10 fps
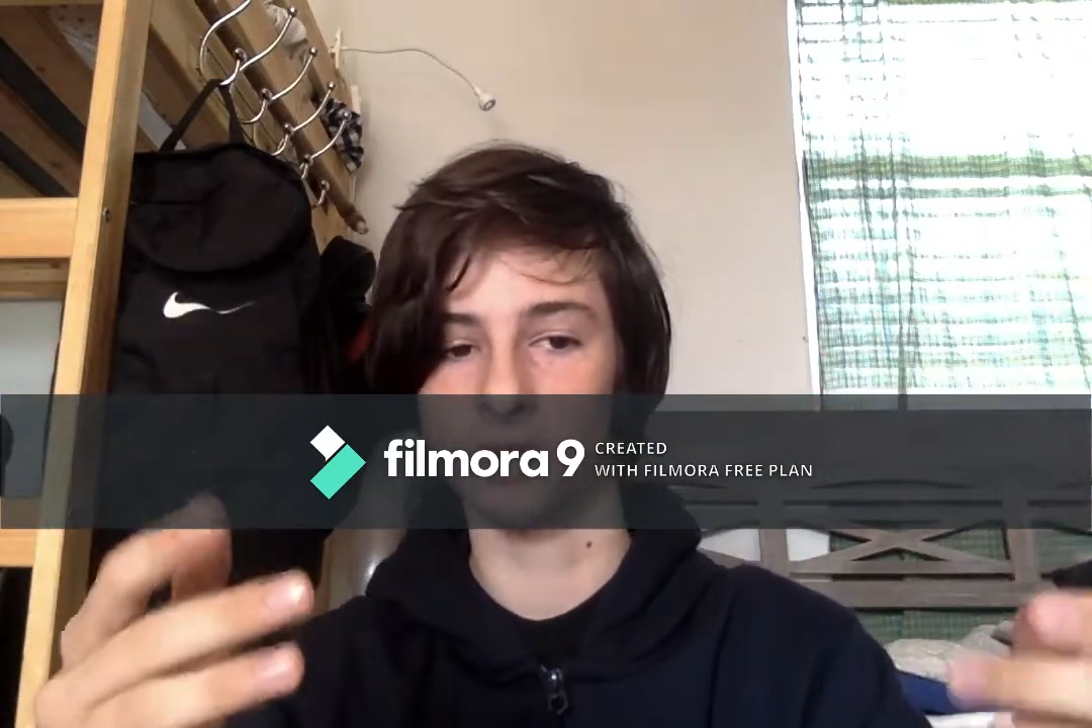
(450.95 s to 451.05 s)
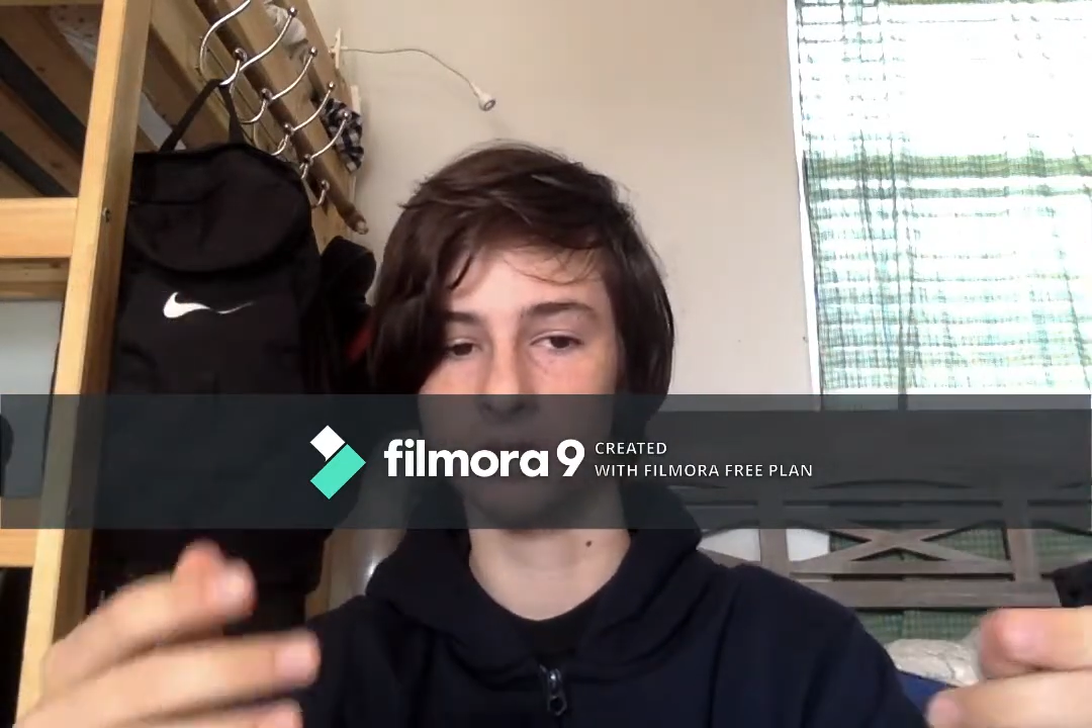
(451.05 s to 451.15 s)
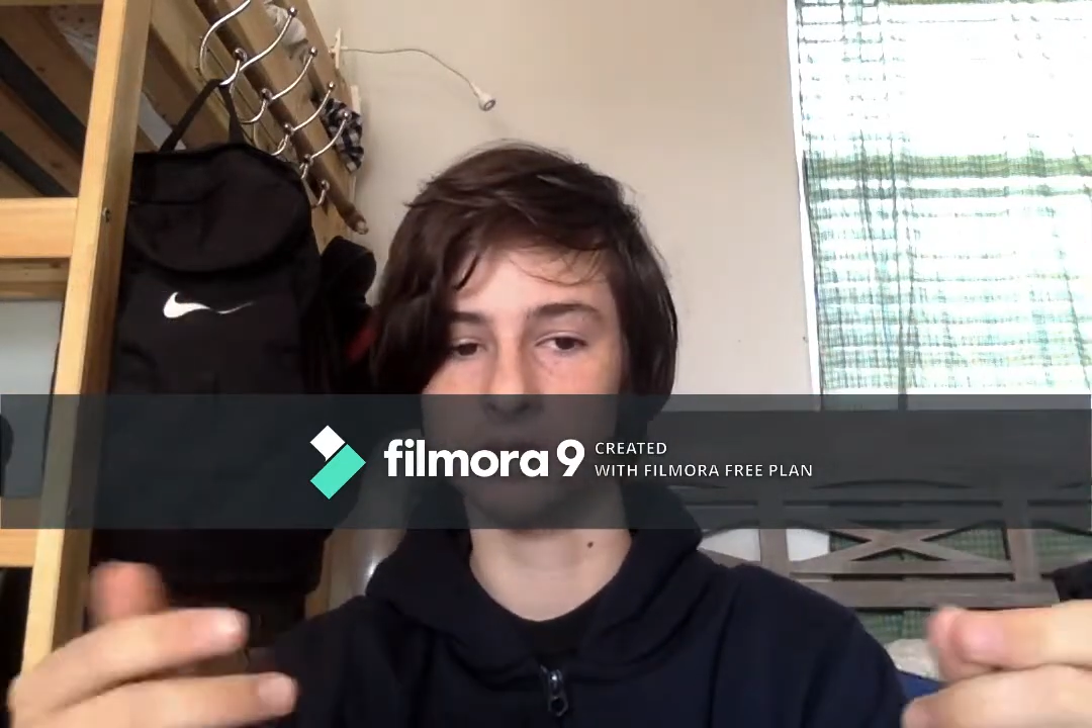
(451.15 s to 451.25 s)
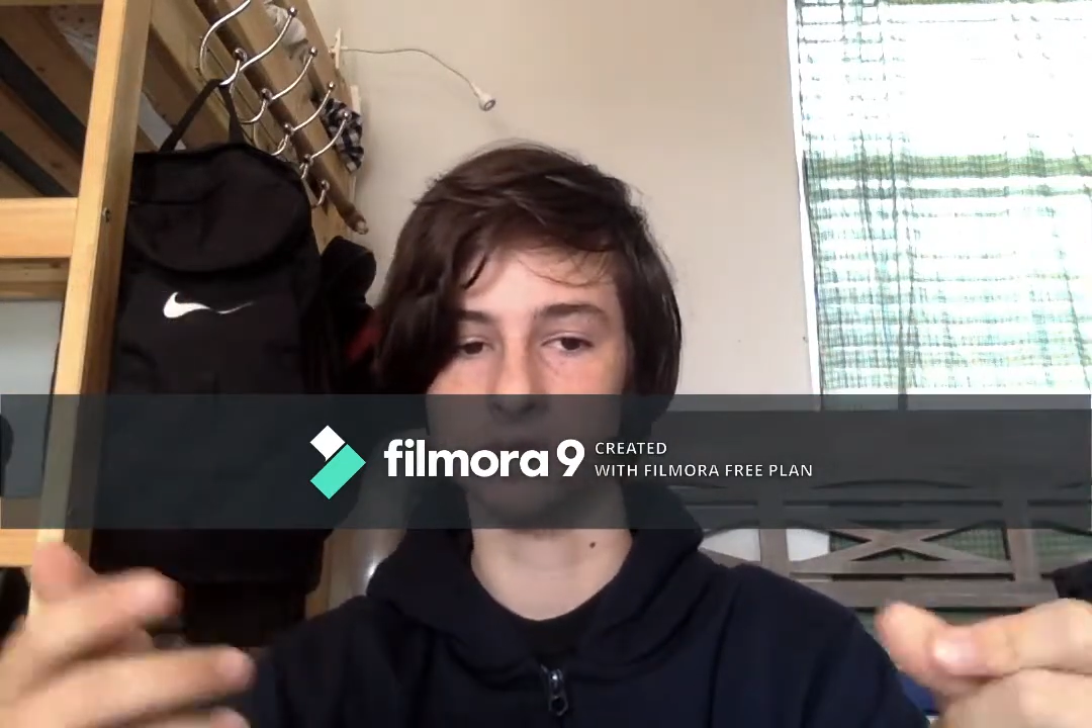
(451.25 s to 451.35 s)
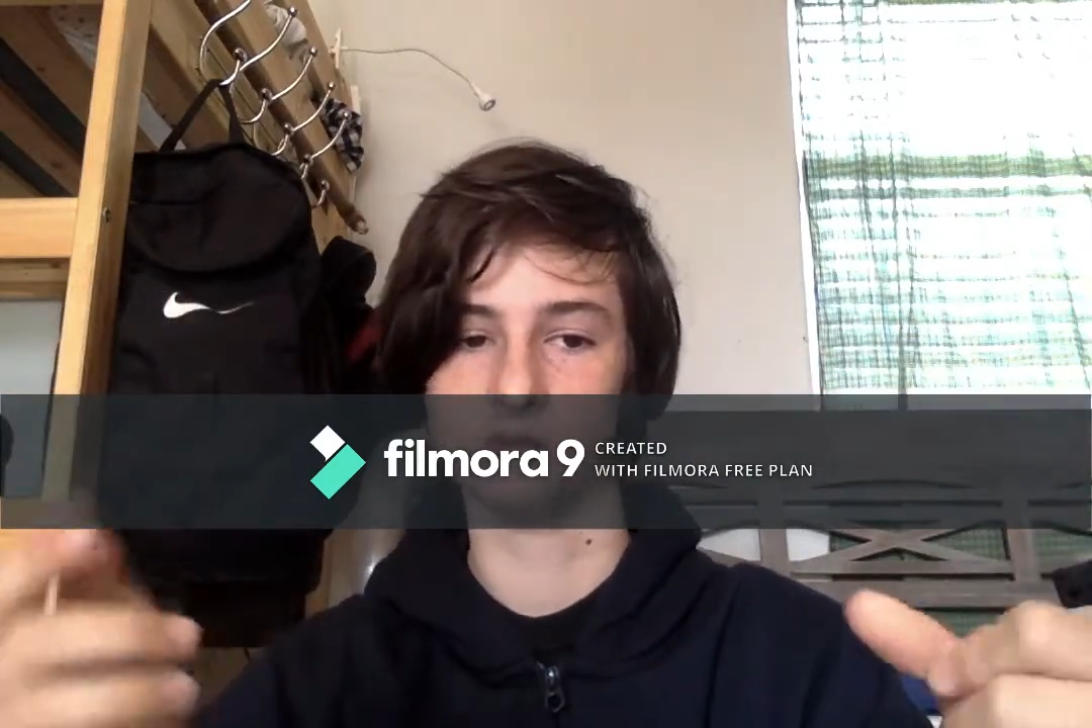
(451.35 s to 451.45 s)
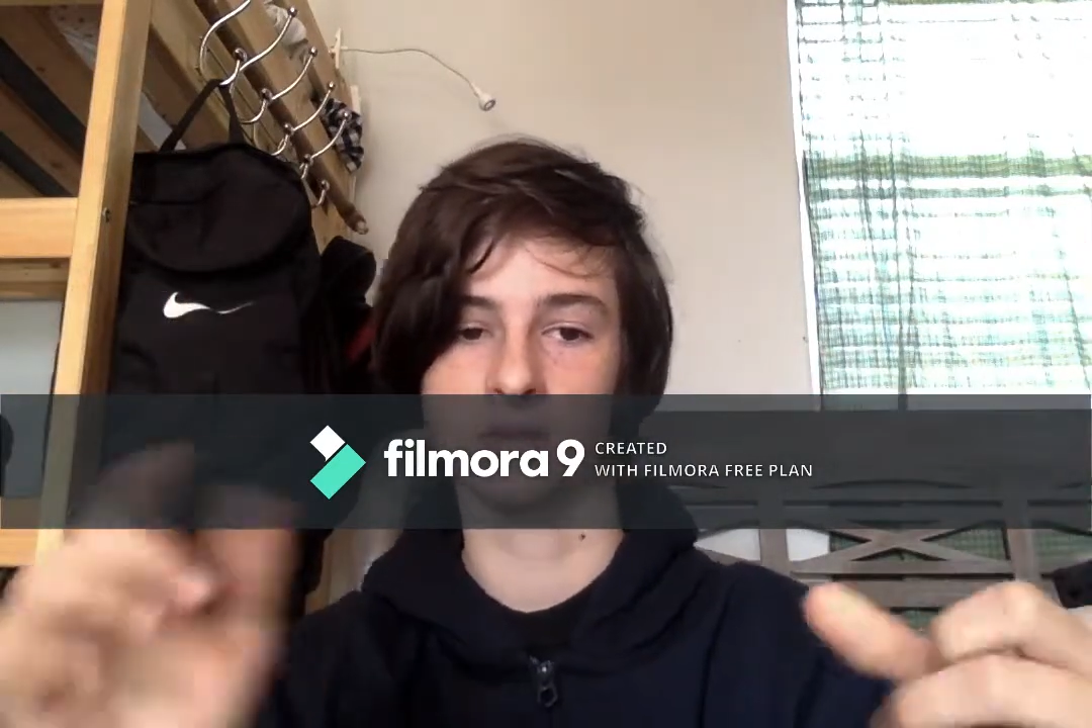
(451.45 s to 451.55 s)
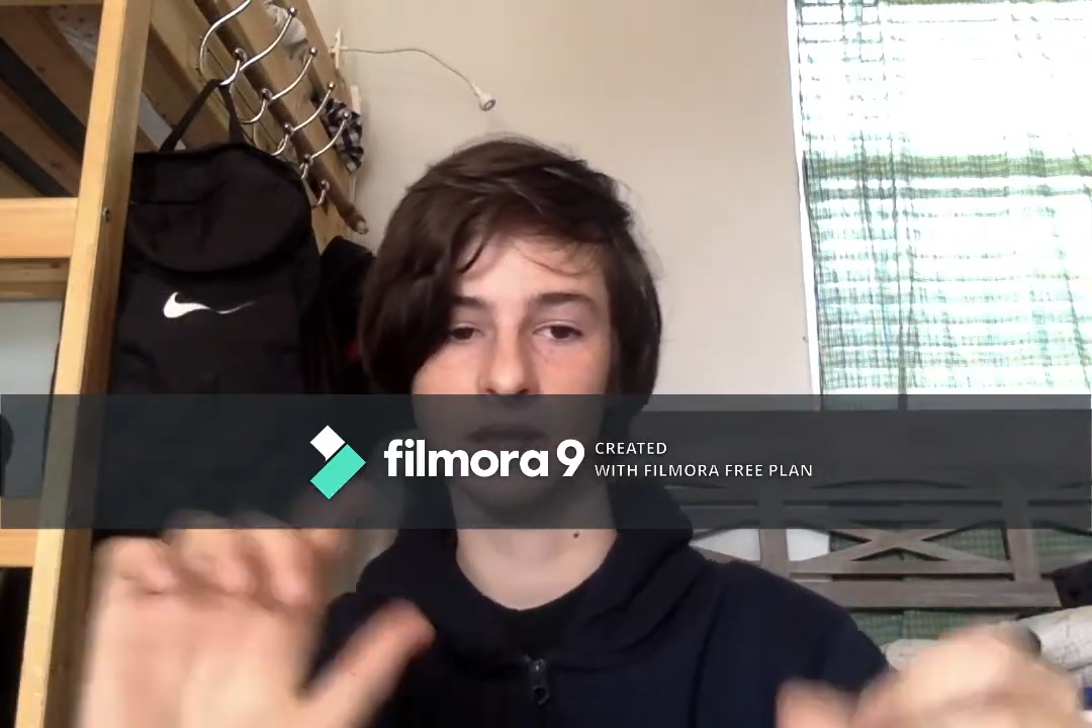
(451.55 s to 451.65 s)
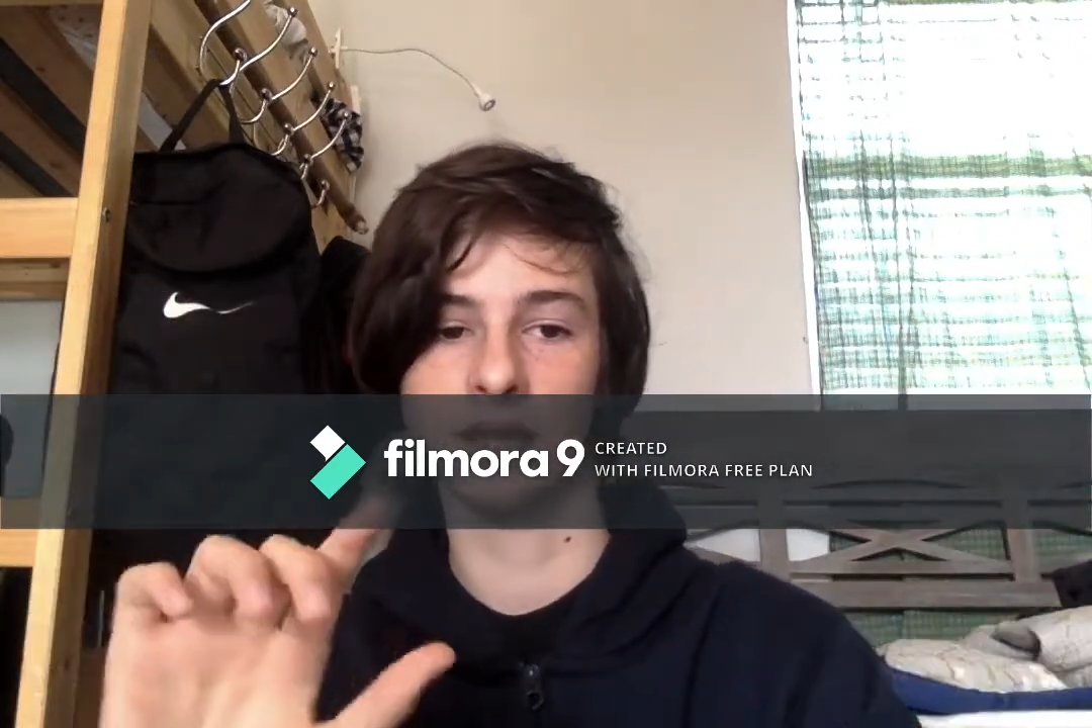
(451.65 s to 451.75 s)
dogs,